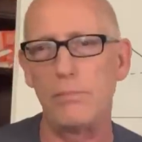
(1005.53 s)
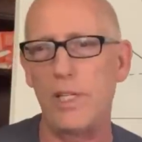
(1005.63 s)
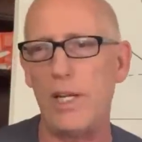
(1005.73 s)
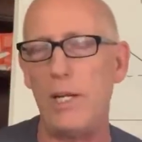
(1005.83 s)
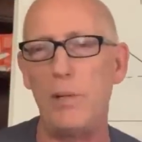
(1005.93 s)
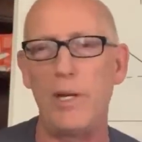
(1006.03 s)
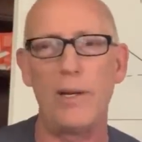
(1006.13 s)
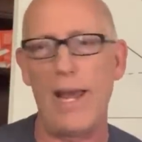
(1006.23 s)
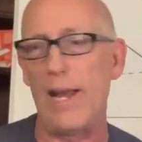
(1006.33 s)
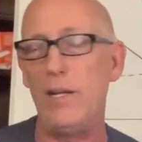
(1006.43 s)
keeping
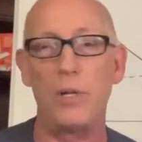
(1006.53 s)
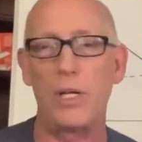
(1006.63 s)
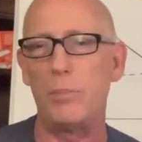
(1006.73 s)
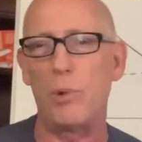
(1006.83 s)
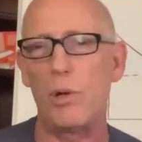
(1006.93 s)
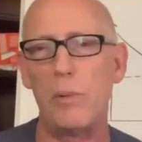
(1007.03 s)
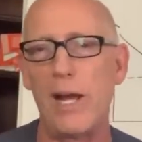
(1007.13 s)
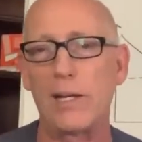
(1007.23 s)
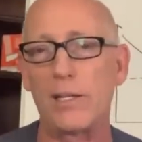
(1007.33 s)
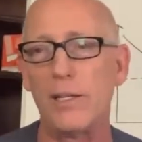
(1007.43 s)
anybody poor
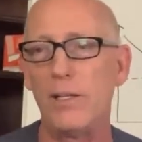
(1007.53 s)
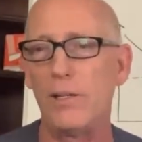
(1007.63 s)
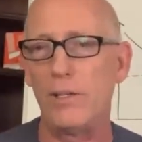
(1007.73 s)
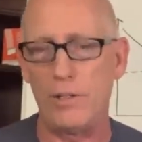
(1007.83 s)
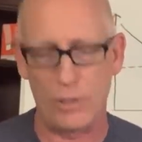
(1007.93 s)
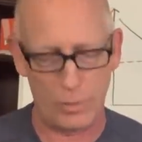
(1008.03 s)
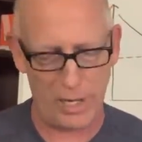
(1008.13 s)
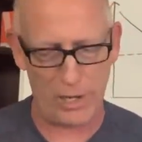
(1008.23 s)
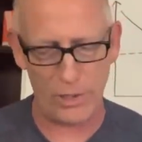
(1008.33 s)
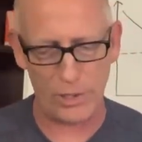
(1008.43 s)
back, no
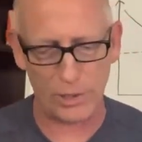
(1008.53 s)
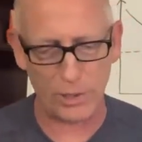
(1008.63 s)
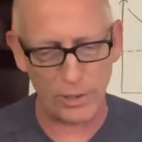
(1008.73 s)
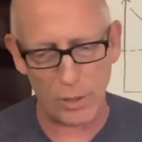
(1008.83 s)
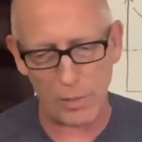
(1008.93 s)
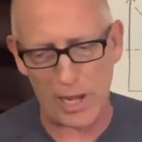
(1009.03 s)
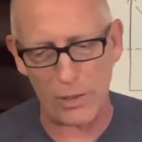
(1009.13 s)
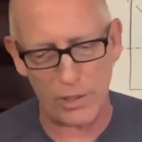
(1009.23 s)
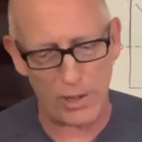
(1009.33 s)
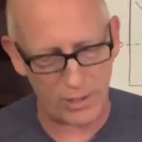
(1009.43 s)
matter your, no matter
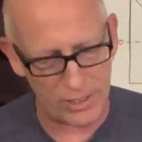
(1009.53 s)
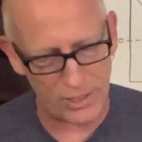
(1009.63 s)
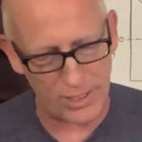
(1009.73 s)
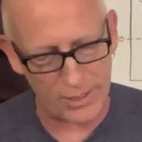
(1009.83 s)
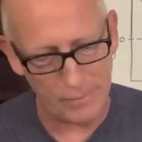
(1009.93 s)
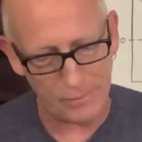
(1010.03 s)
your ethnicity.